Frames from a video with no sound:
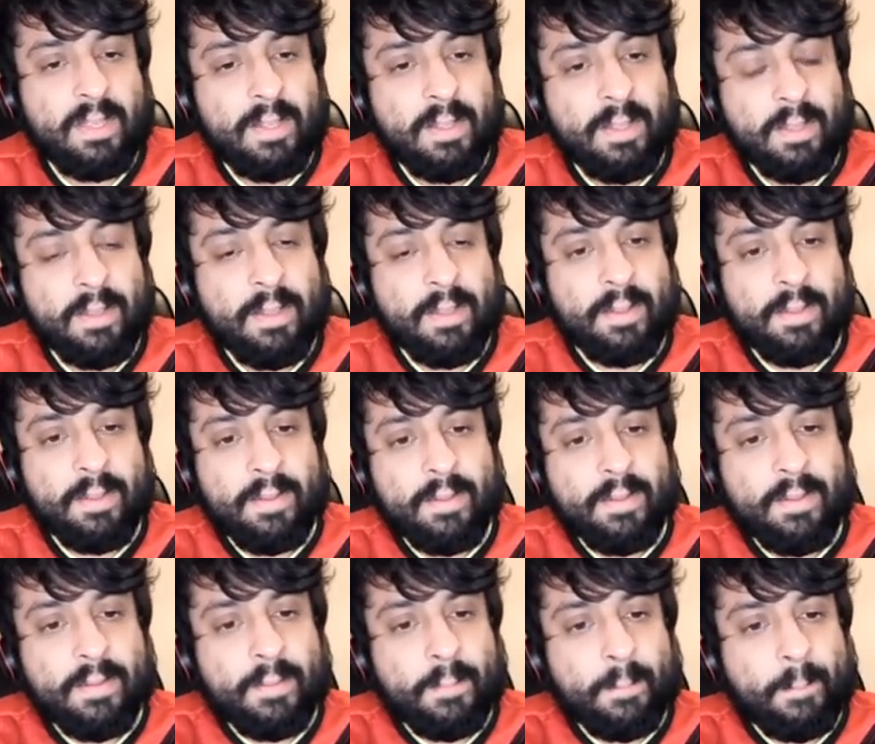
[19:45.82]

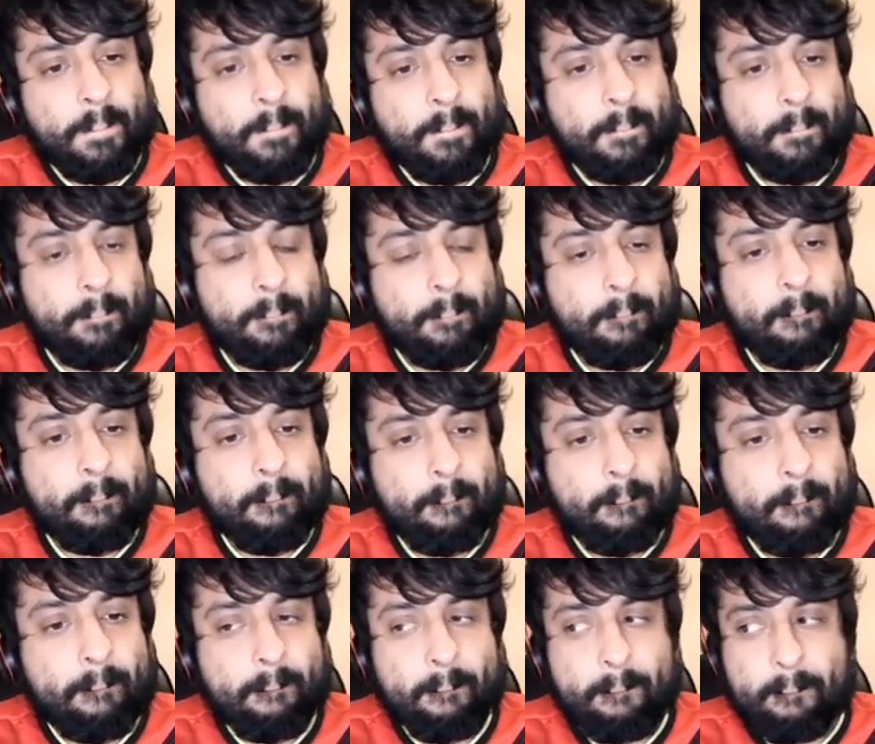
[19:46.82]

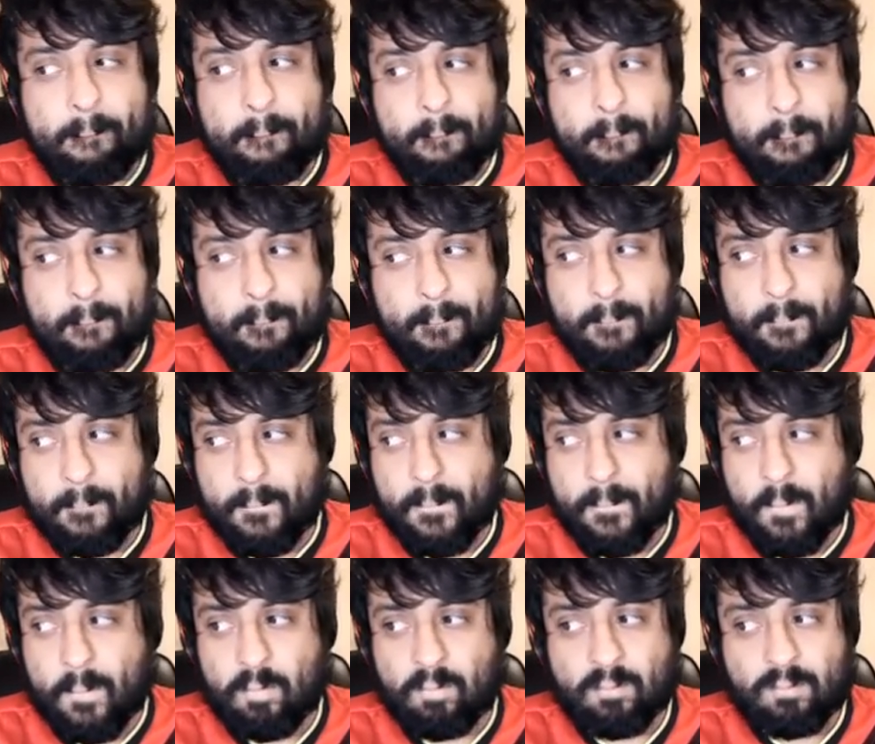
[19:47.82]

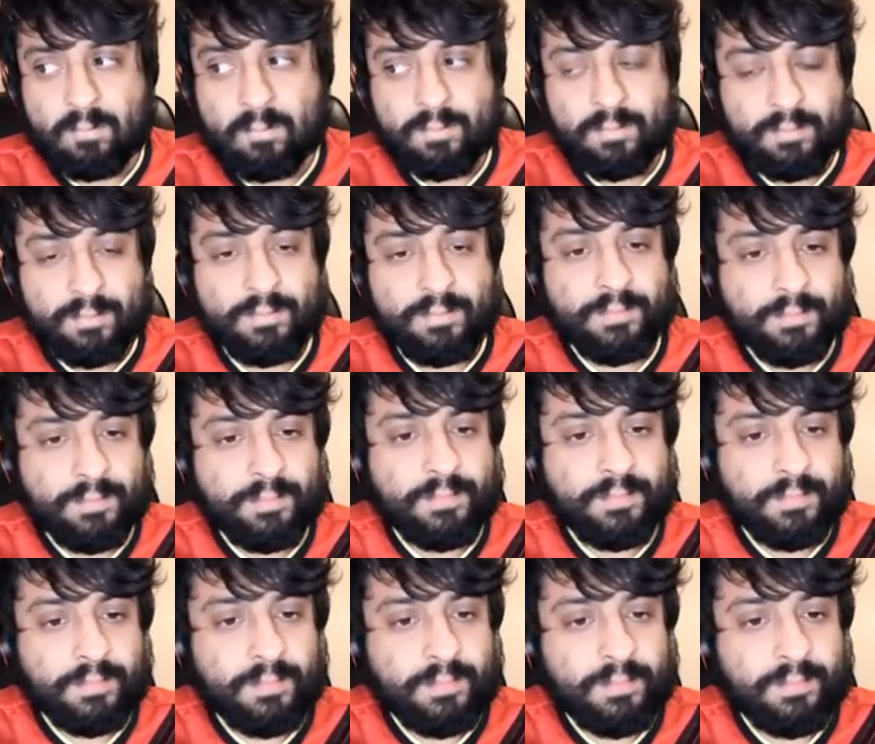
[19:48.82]

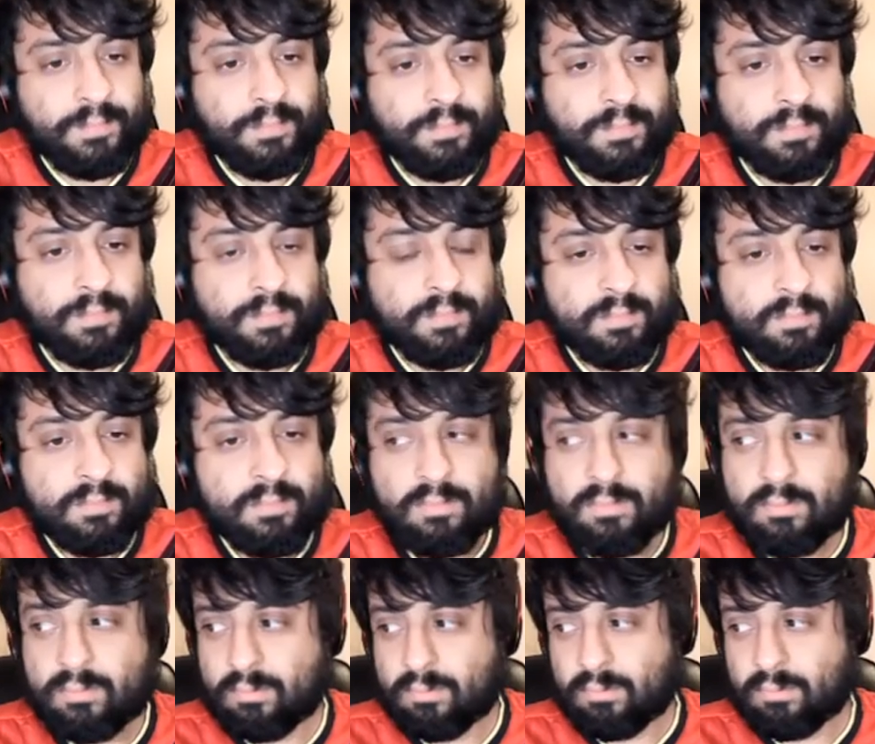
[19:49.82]

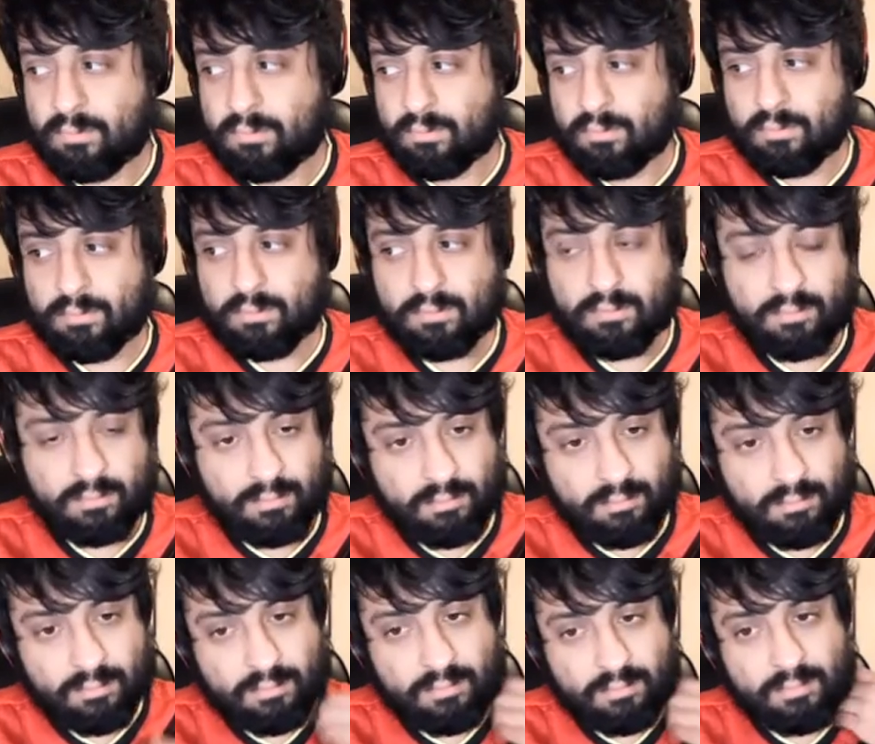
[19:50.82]

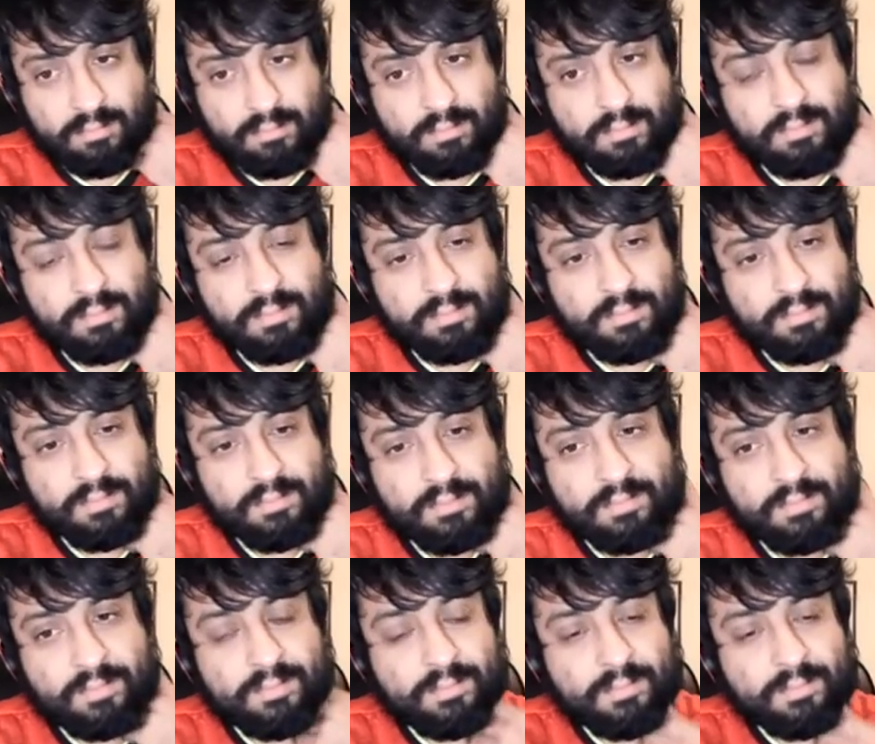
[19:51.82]

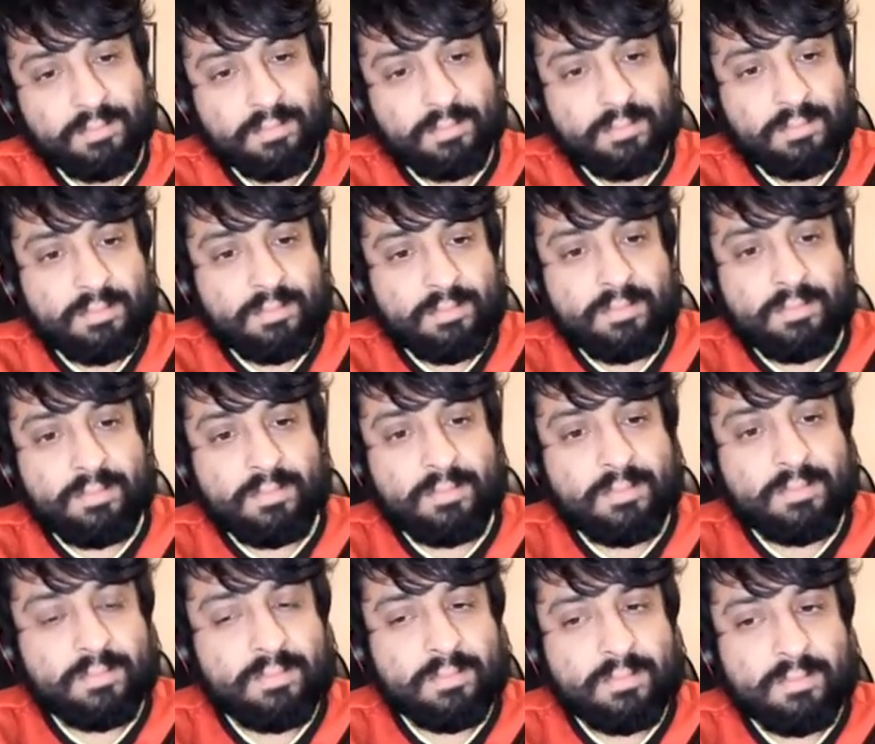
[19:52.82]
The person shown says nothing.